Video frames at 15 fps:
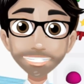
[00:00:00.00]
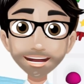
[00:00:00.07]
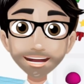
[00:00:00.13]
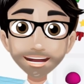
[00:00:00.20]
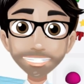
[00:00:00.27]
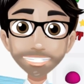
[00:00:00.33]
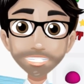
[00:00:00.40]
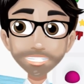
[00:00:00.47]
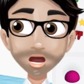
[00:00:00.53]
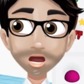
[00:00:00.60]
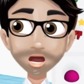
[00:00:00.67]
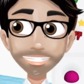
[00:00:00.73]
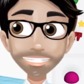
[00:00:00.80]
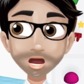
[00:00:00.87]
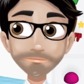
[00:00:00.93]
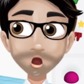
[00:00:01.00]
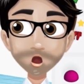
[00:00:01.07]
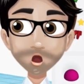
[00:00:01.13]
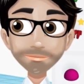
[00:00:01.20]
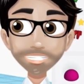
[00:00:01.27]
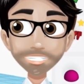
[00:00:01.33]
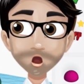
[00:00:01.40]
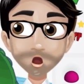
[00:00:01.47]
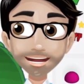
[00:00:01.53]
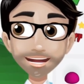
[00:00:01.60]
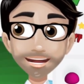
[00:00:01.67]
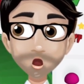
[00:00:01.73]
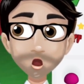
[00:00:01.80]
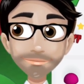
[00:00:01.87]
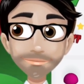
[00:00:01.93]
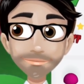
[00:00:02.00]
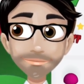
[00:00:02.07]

this is going to cover this part right here.